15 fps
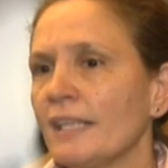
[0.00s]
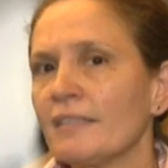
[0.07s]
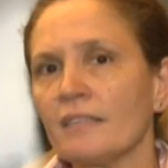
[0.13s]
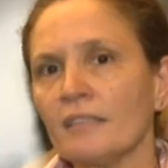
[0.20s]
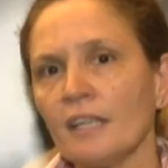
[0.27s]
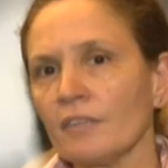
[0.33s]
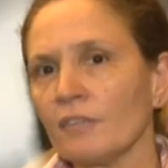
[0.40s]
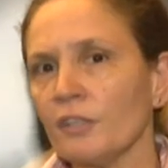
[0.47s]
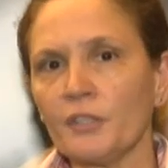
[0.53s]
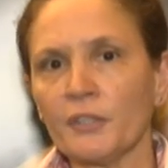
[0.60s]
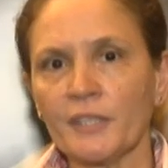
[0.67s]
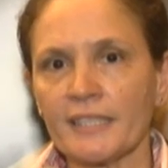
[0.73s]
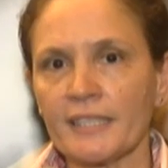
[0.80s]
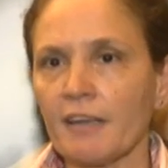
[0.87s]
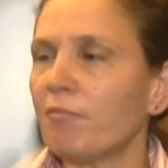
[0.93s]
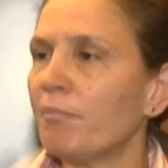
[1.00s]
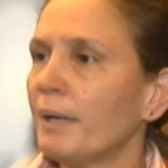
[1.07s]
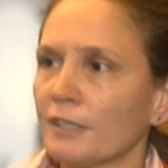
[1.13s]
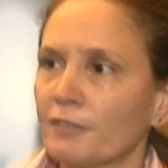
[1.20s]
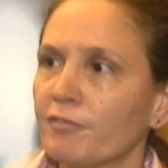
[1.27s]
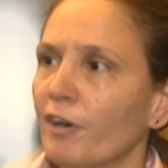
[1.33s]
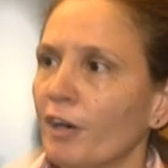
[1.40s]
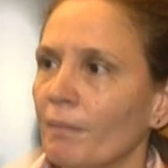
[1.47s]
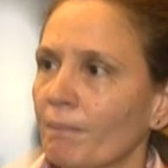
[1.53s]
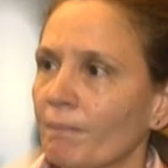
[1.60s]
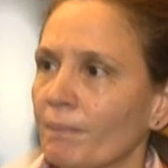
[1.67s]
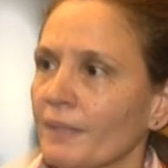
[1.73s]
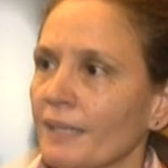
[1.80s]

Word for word: It's not a UNICEF platform.